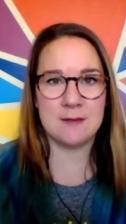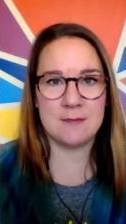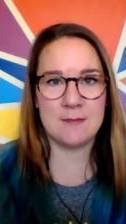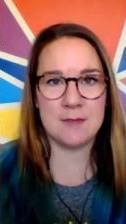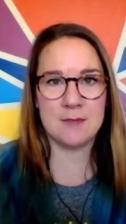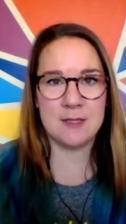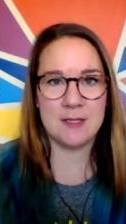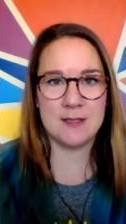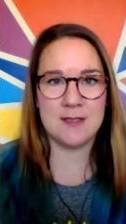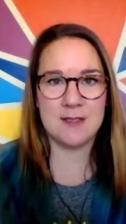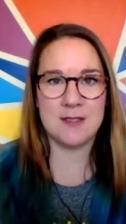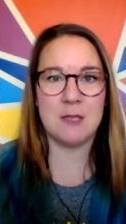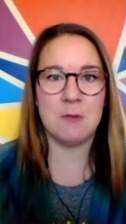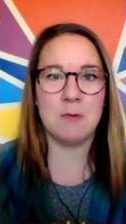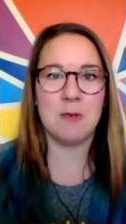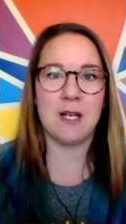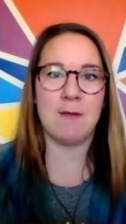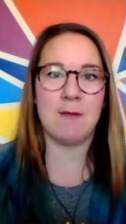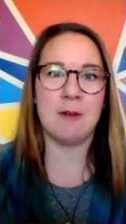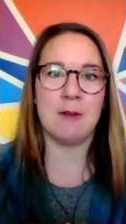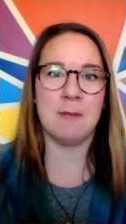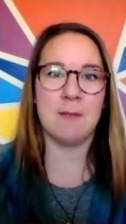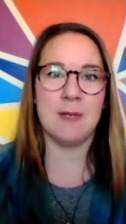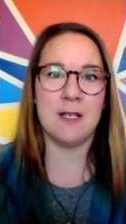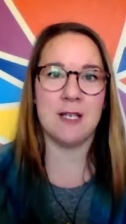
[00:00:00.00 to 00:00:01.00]
to see what
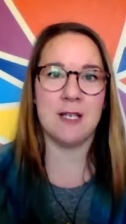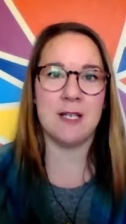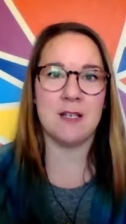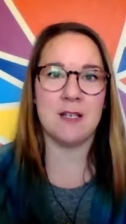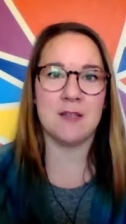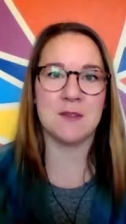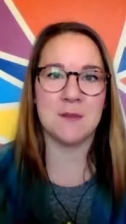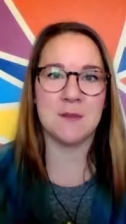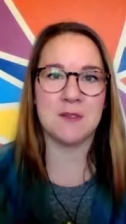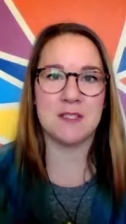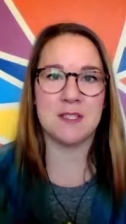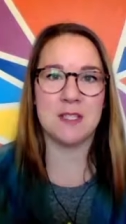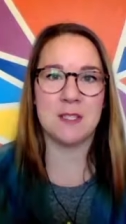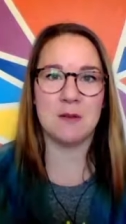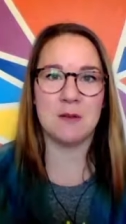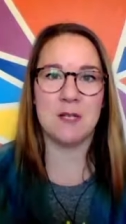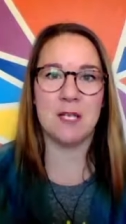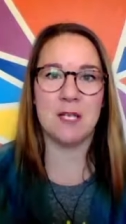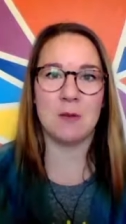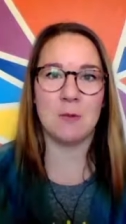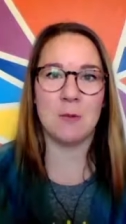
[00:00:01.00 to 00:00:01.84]
everybody else was doing,